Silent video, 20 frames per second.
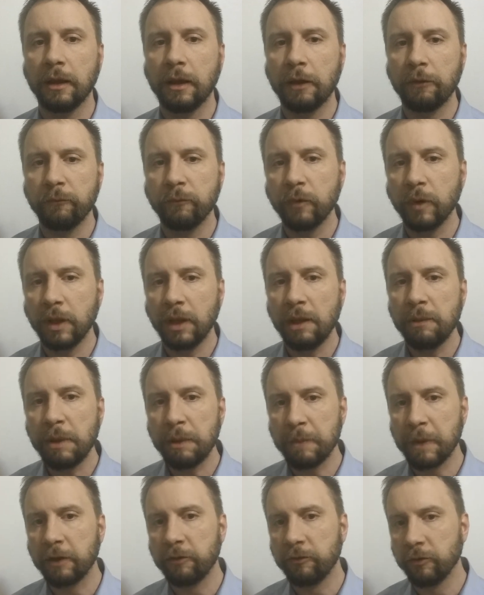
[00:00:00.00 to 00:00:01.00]
can really
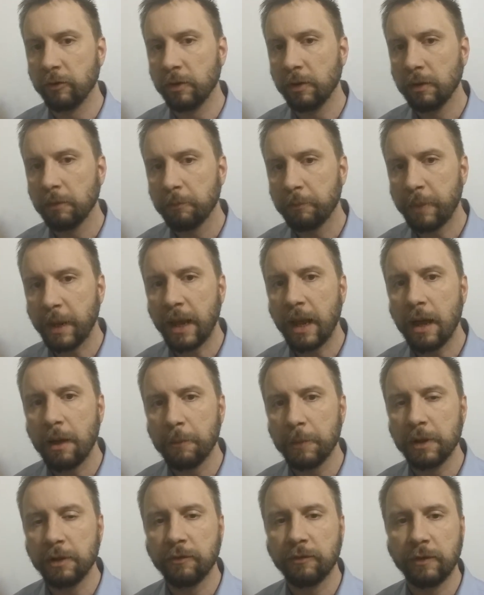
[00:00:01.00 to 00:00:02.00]
be measured by how
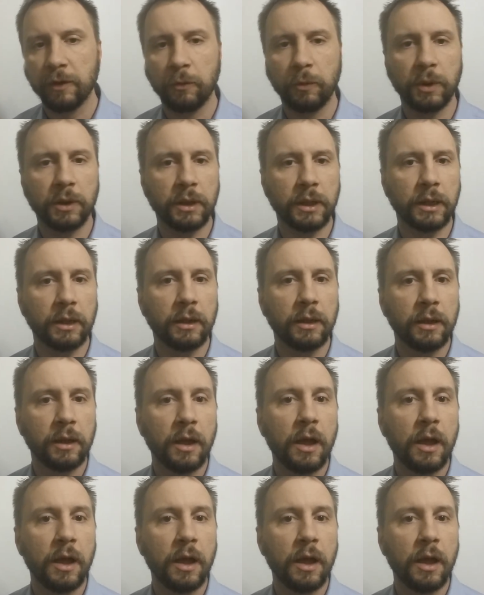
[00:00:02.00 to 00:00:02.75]
much they're willing